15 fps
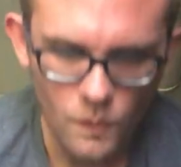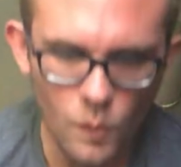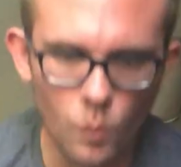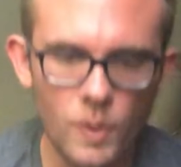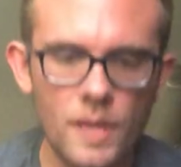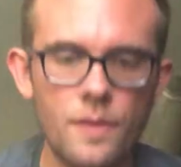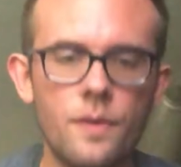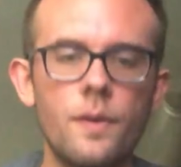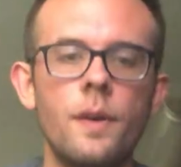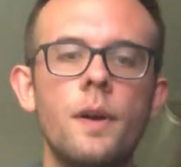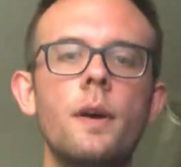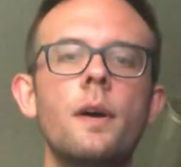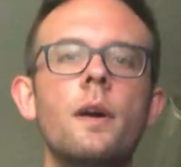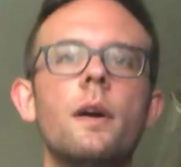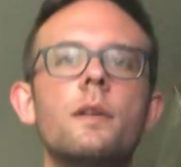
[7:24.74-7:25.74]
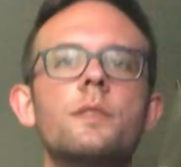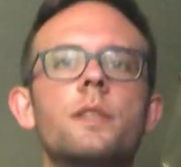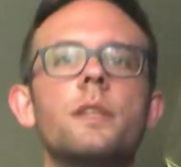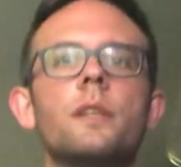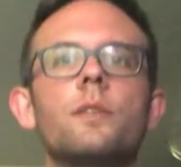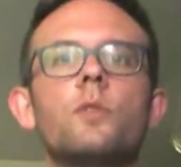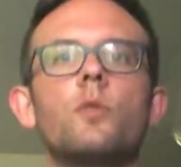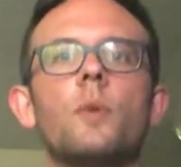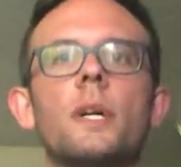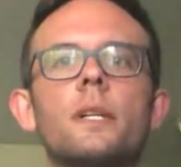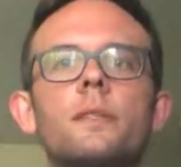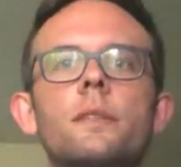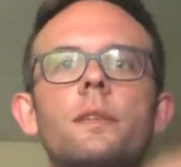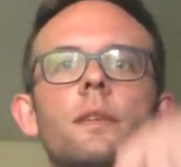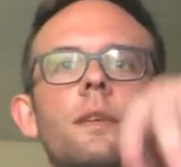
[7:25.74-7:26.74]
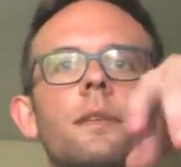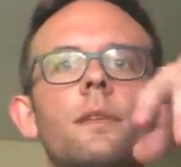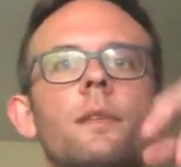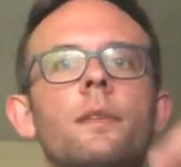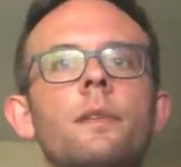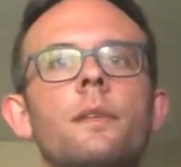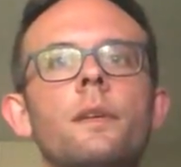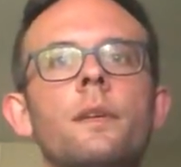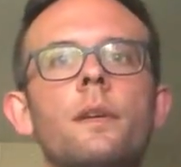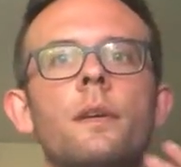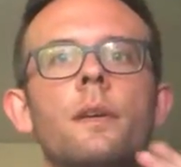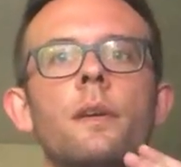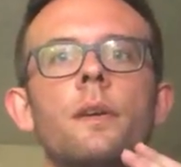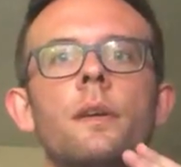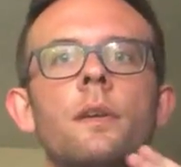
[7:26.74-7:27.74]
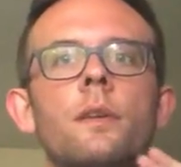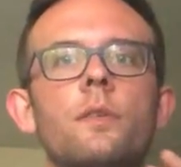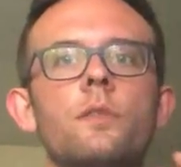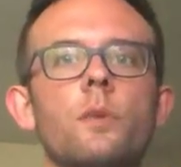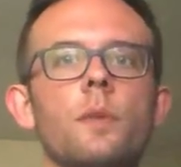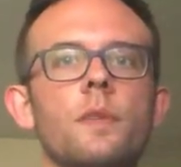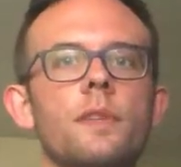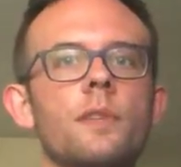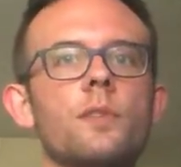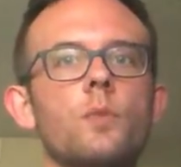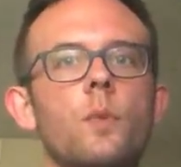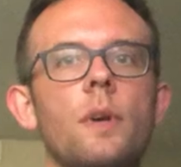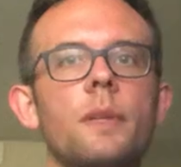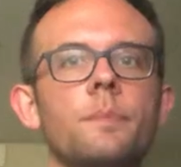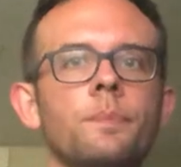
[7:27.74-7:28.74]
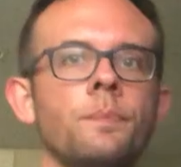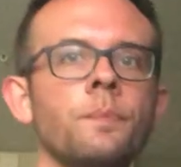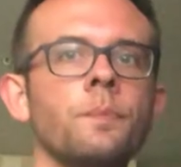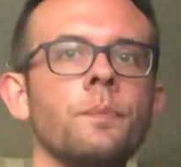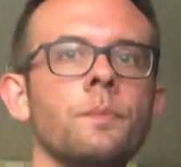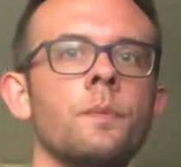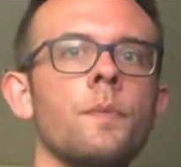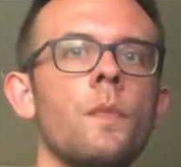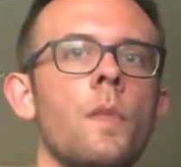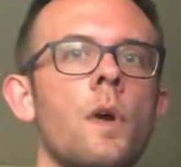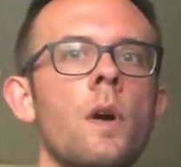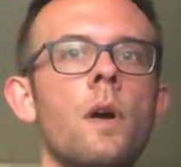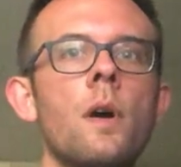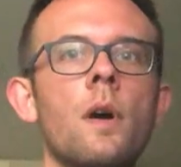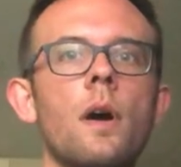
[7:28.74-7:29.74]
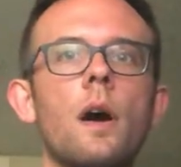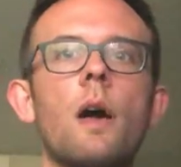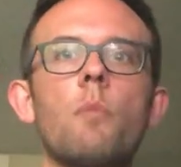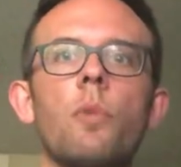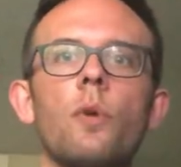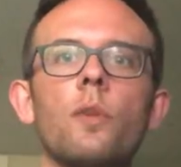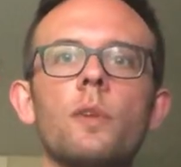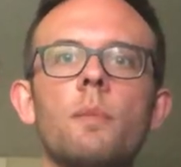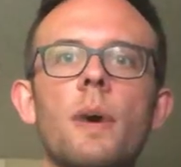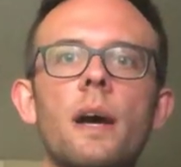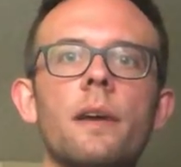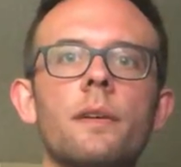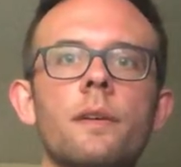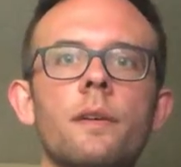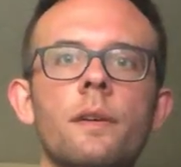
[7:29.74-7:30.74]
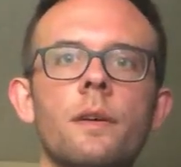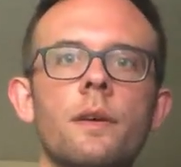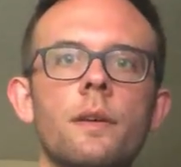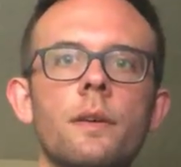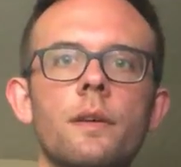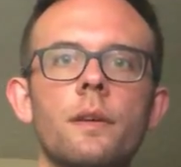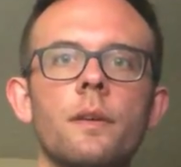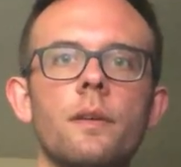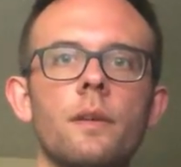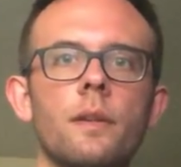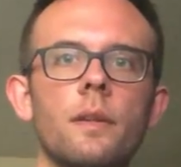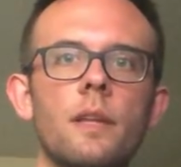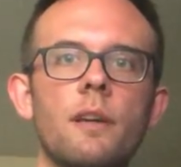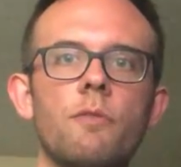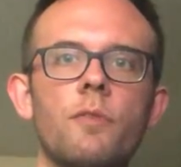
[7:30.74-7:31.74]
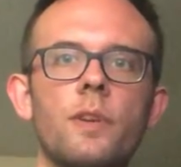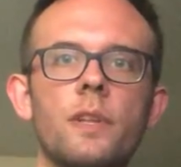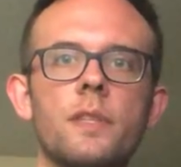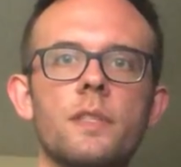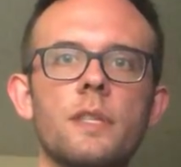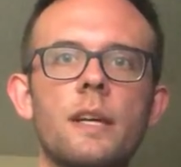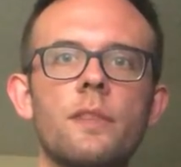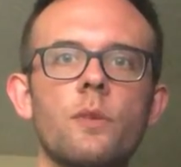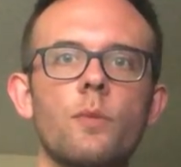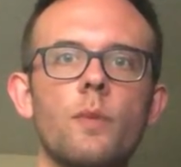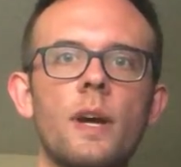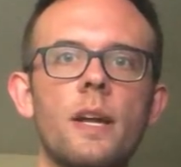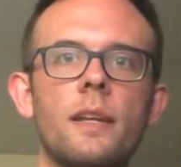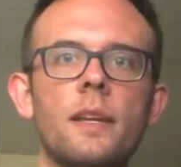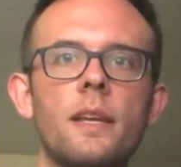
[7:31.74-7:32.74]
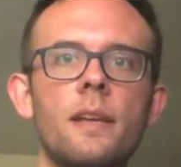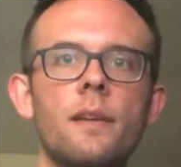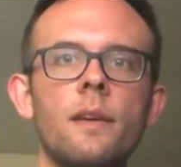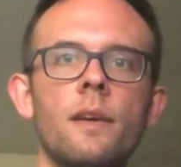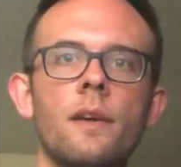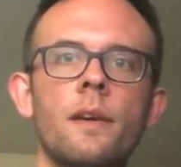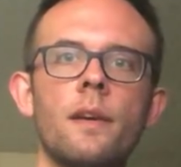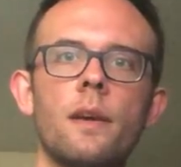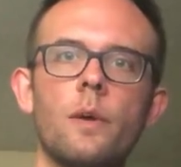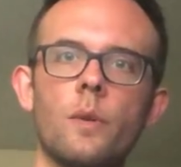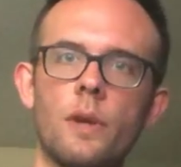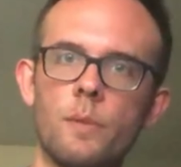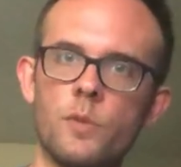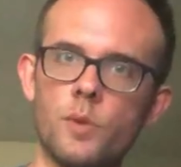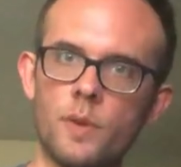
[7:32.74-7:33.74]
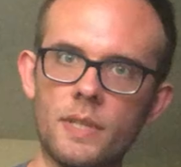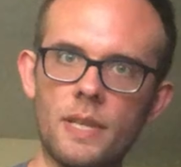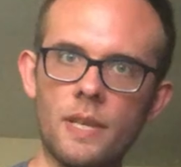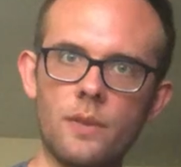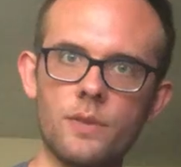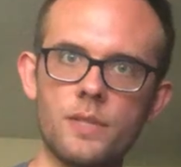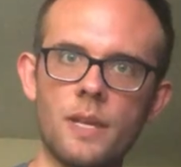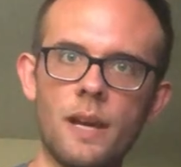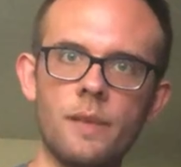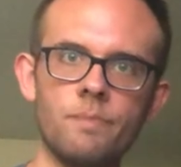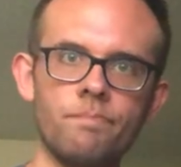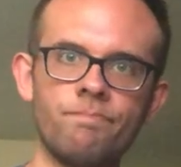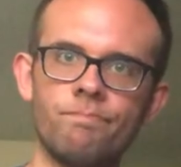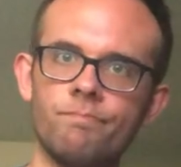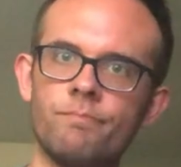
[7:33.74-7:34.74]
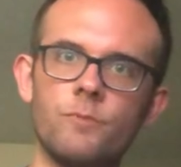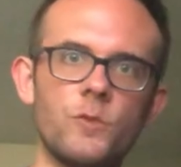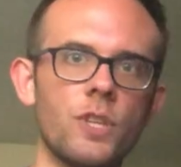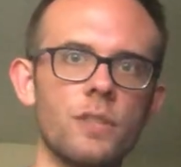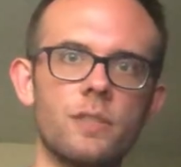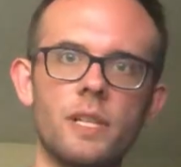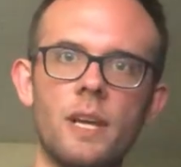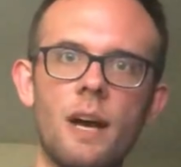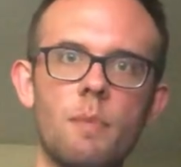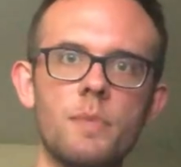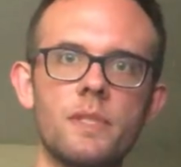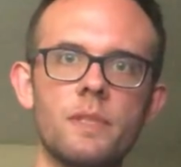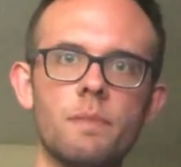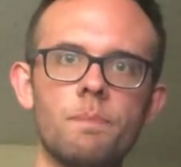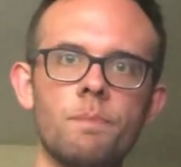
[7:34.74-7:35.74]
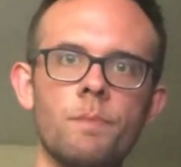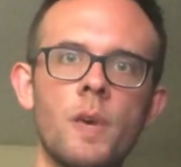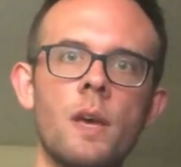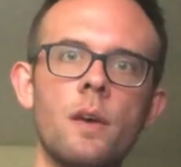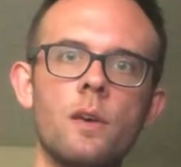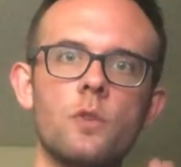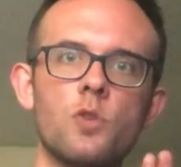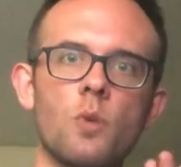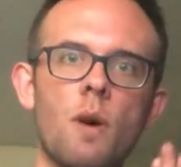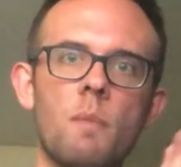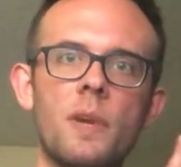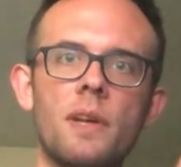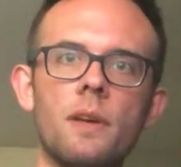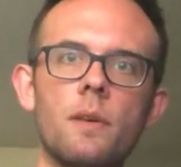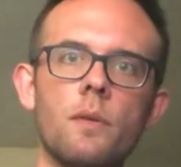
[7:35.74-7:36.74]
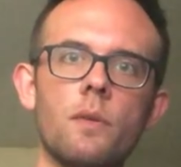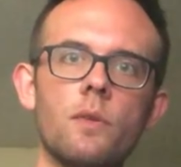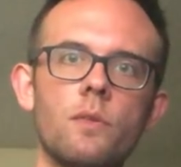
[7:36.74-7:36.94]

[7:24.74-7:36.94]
with a seated twist. So with this one, I'm pulling my left foot inside the right knee, and when I'm doing the other side, just the opposite. So I'm gonna